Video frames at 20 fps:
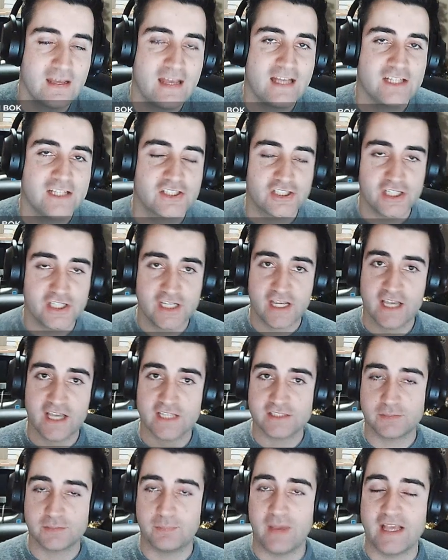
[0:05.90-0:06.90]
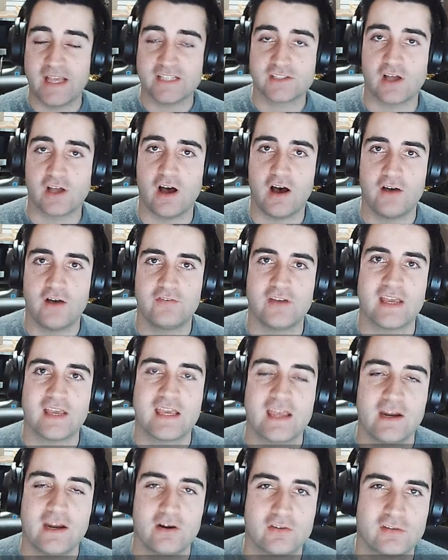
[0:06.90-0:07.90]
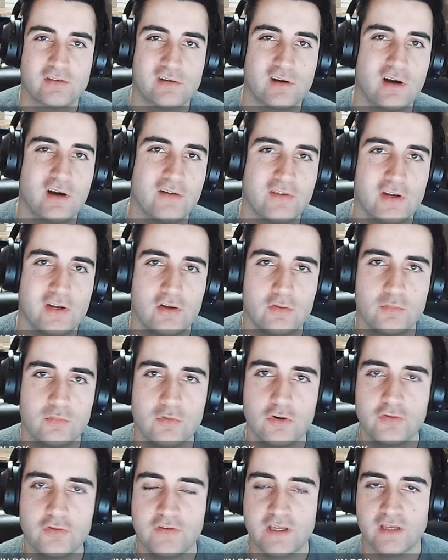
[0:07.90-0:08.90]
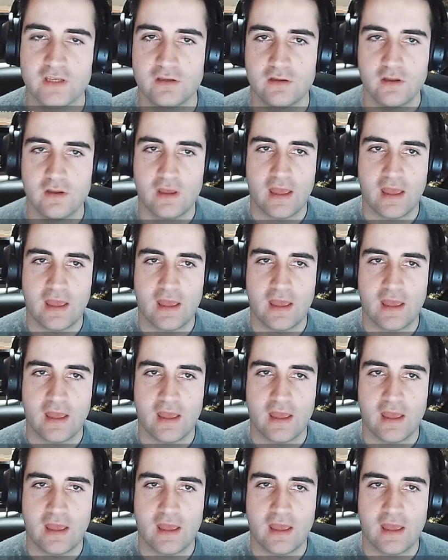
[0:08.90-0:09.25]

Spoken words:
She is based off a character of a new movie,